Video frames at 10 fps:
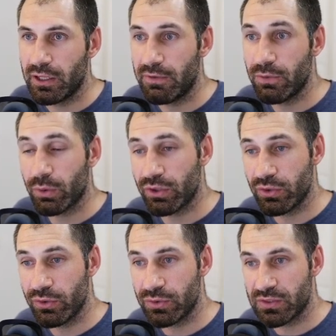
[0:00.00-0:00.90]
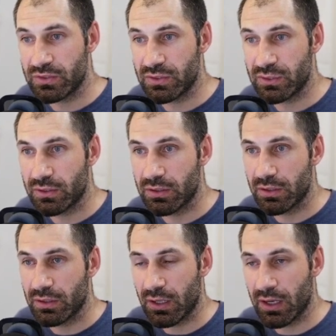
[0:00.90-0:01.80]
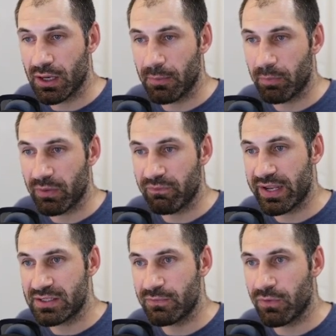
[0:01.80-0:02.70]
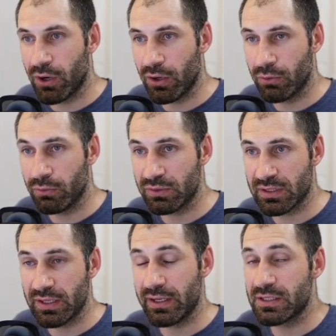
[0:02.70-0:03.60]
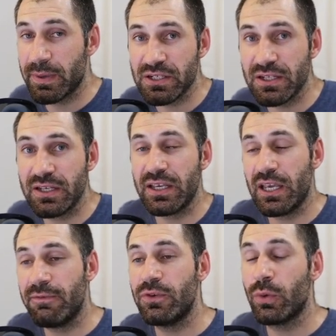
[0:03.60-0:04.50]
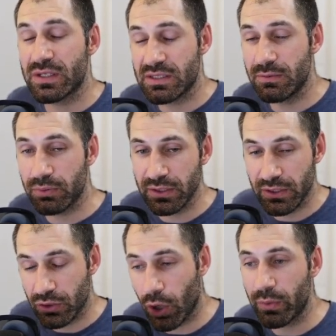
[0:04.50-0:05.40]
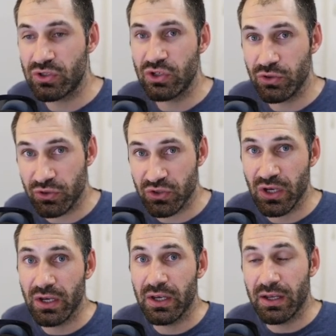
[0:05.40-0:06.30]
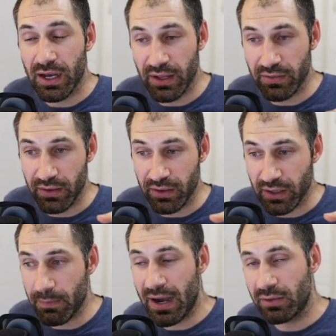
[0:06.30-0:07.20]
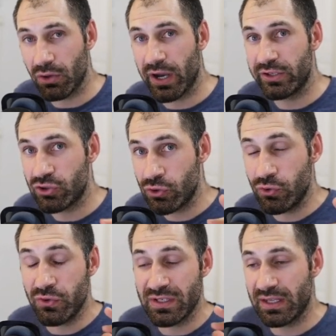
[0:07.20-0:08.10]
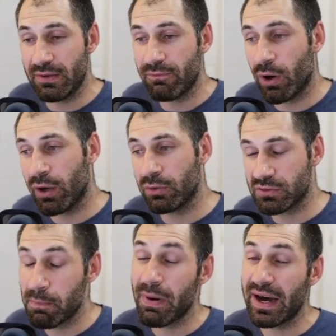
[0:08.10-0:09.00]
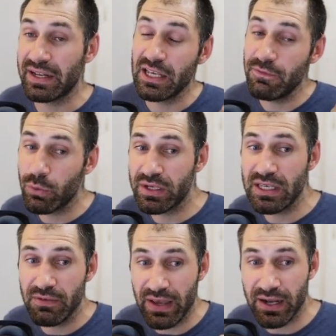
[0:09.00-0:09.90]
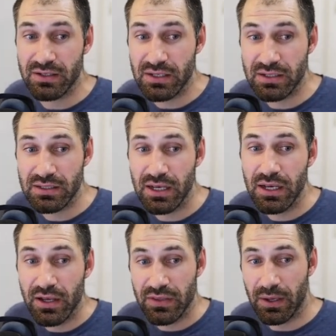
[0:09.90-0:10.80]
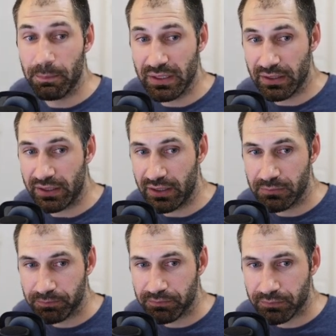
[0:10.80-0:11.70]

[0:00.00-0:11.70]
if you want to use um, fancy file delete, especially if you are simply going to use uh, the command line to delete files. But if you want to give editors the ability